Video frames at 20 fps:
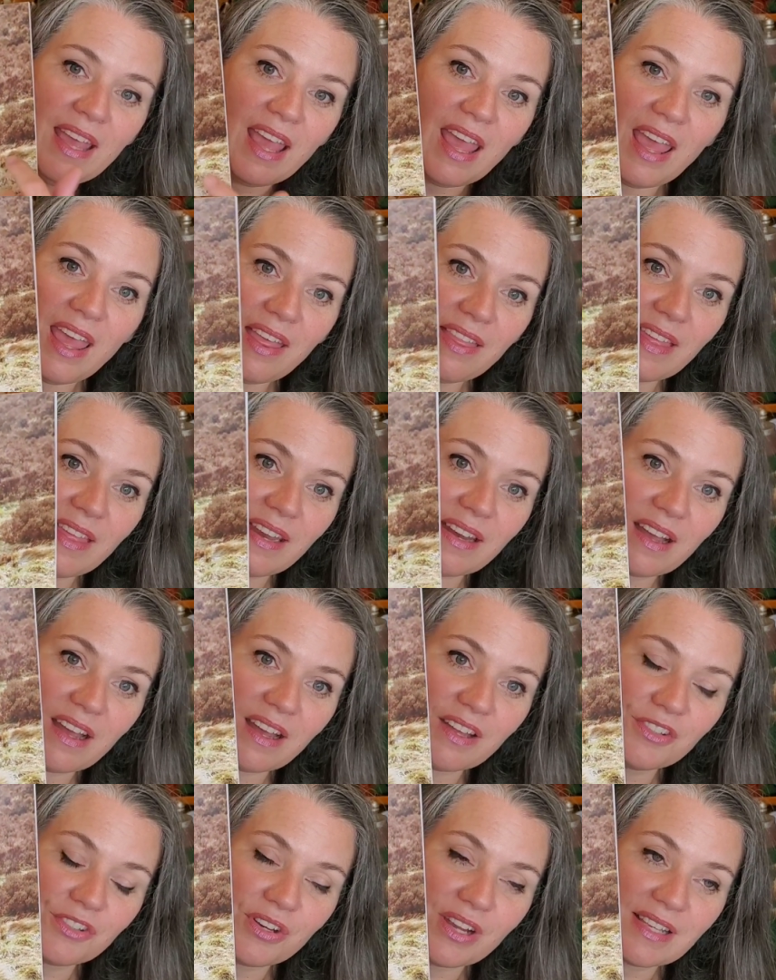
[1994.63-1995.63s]
and then a
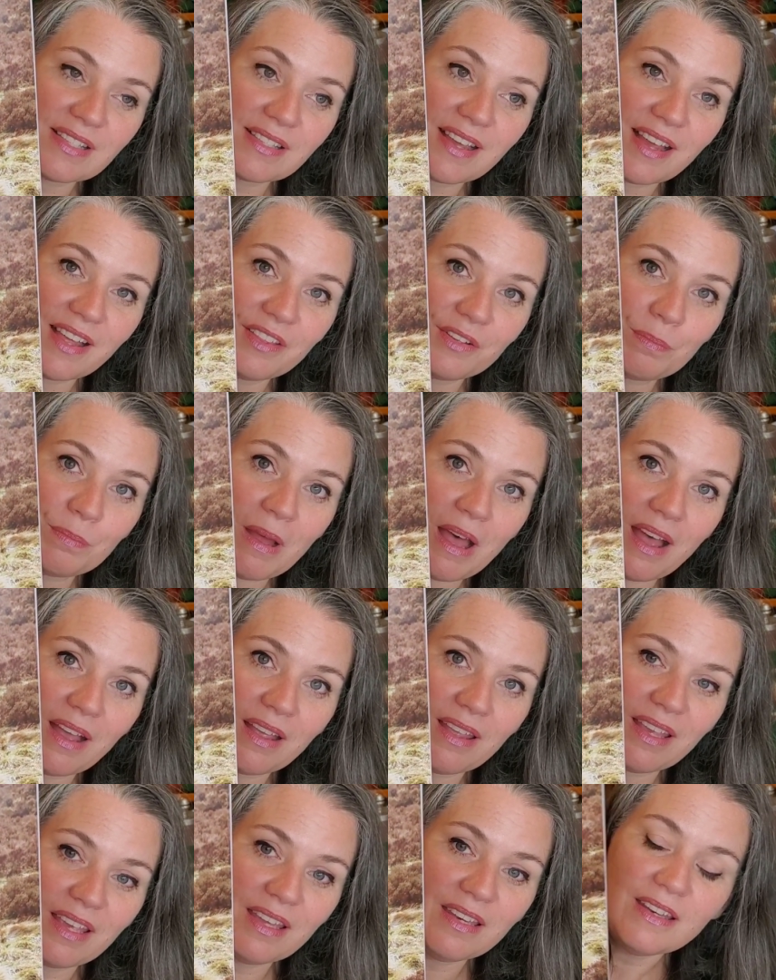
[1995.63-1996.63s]
contrast color
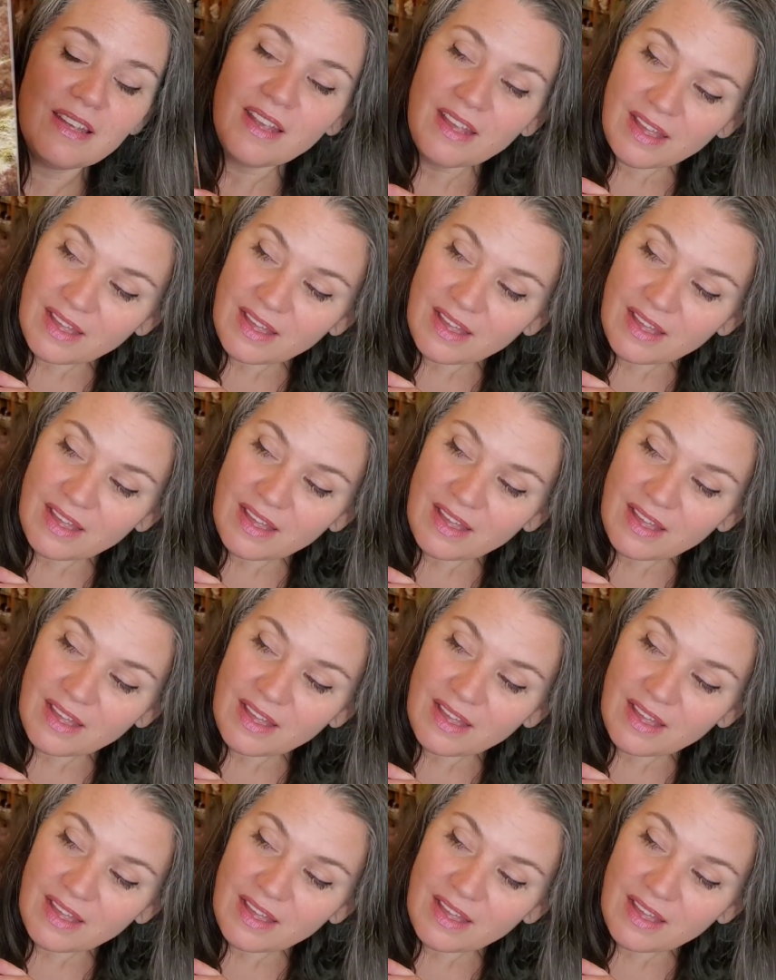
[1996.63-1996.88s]
pocket.